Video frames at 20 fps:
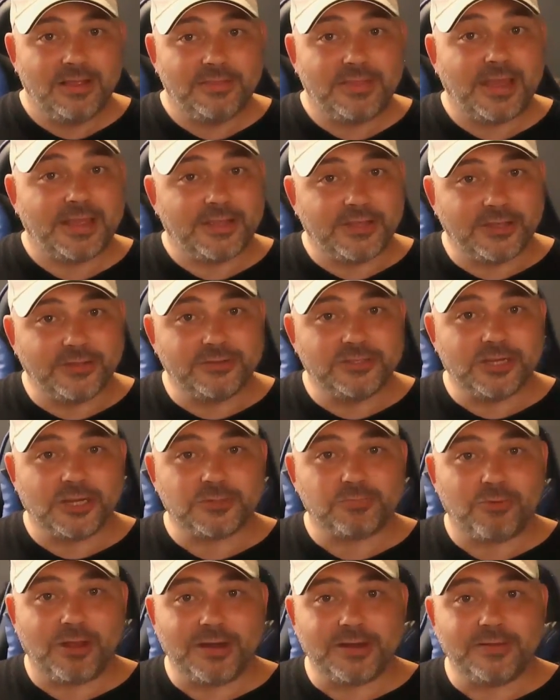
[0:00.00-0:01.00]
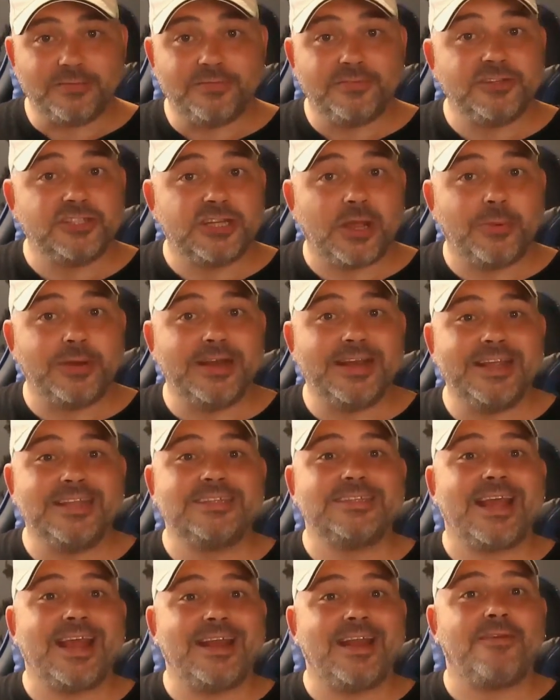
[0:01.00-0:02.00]
Thank you, Judge Brandon, for showing
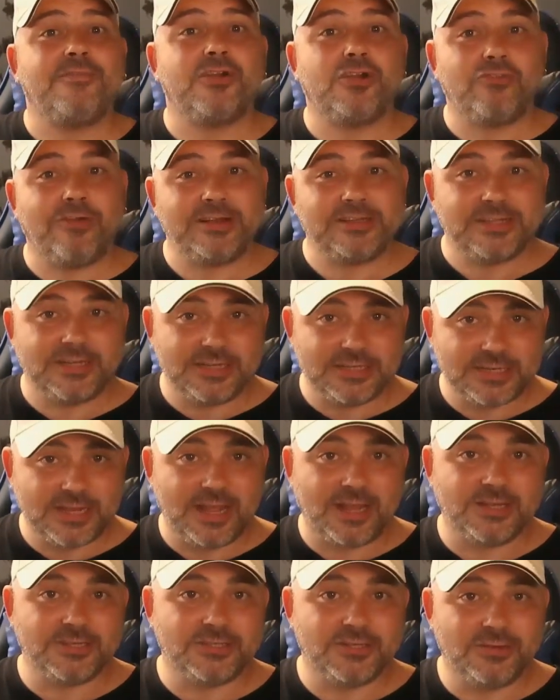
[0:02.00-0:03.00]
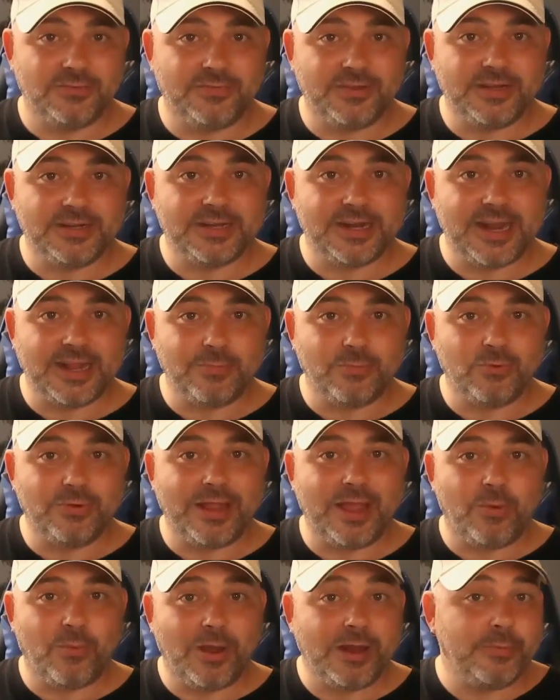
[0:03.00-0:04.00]
this and other cretinous cunts who think that they will
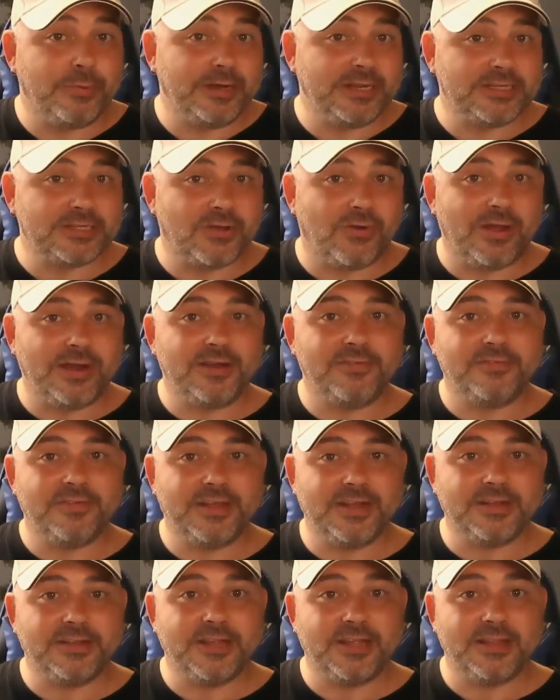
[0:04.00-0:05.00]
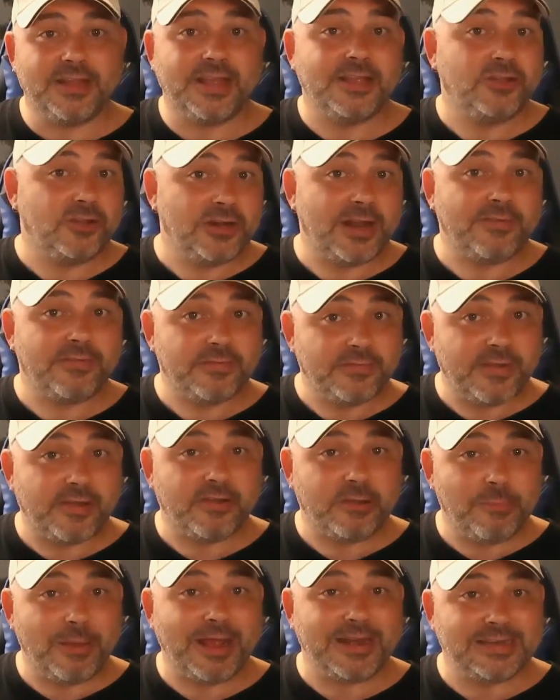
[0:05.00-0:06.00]
get away with this kind of thing that they could have a
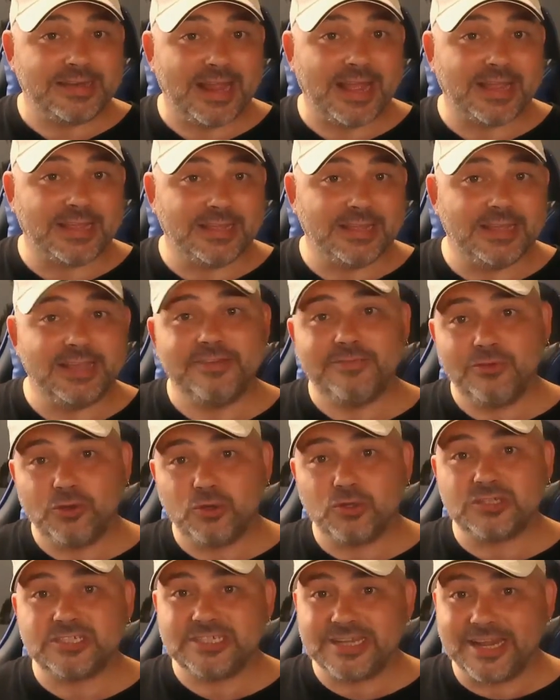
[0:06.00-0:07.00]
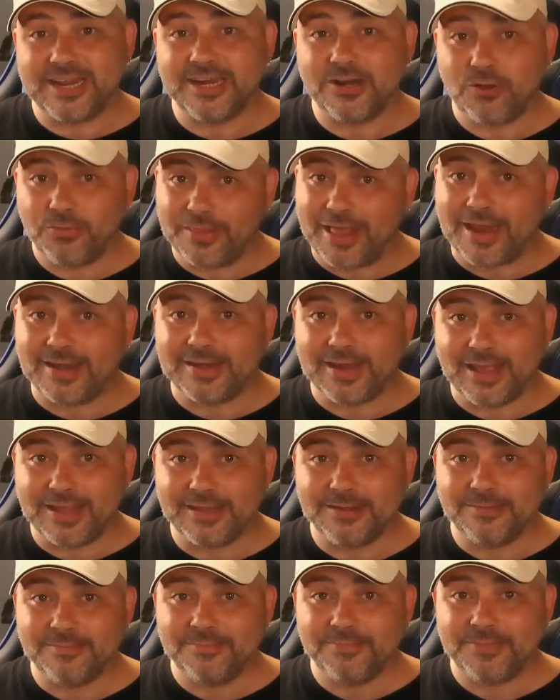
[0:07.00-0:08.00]
very bad day if you're sitting on that
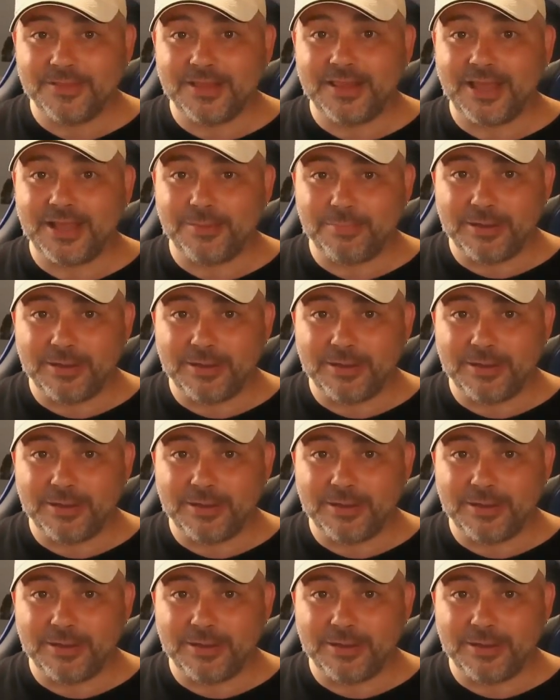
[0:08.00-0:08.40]
day that they